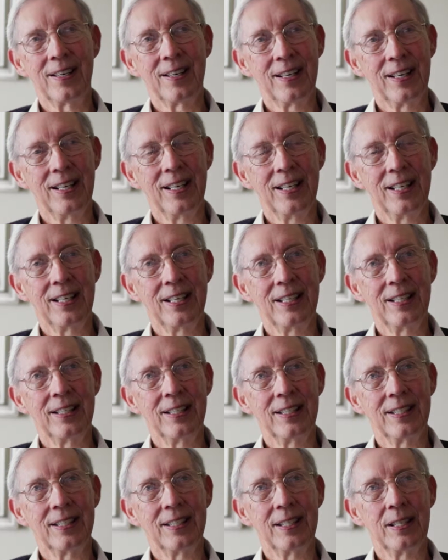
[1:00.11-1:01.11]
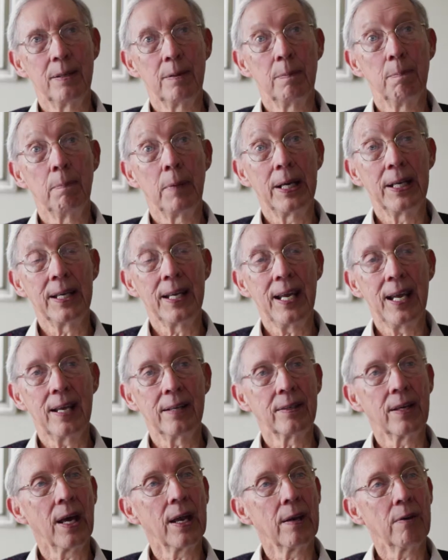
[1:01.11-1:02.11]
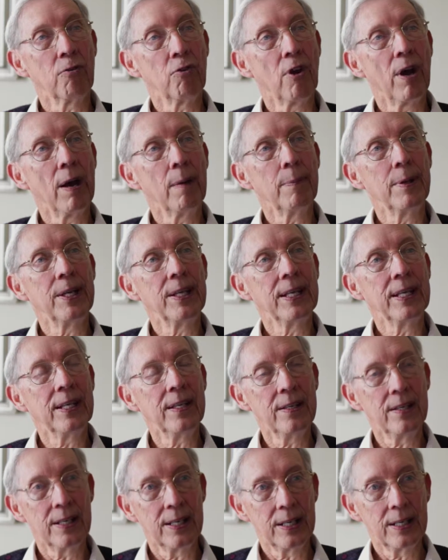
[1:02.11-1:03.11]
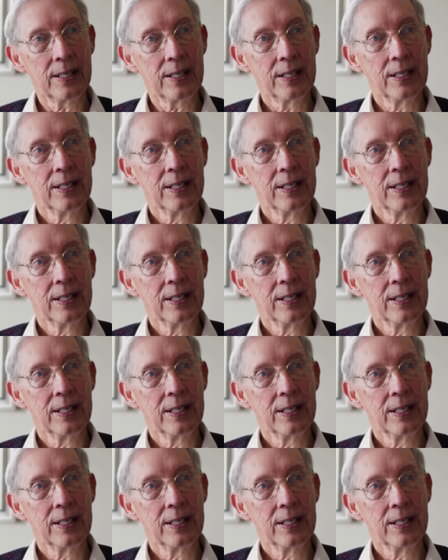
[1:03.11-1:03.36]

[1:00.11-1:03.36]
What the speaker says: And then my dad got a job in India